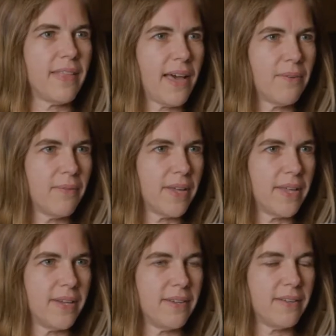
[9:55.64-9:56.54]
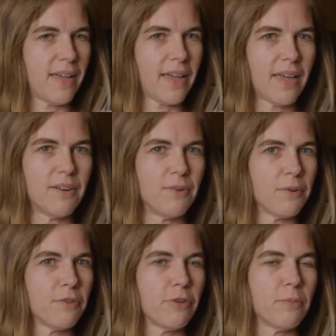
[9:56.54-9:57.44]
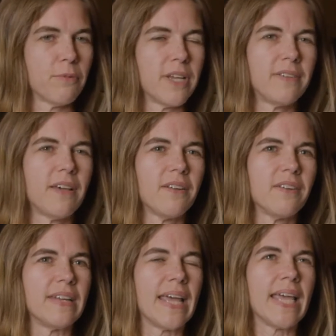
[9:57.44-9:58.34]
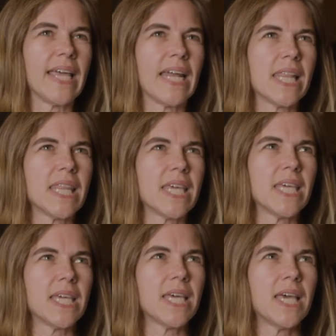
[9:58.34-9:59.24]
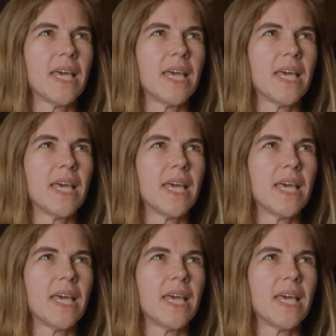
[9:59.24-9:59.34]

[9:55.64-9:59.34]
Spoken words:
that one, I got an order from a retailer today, and I think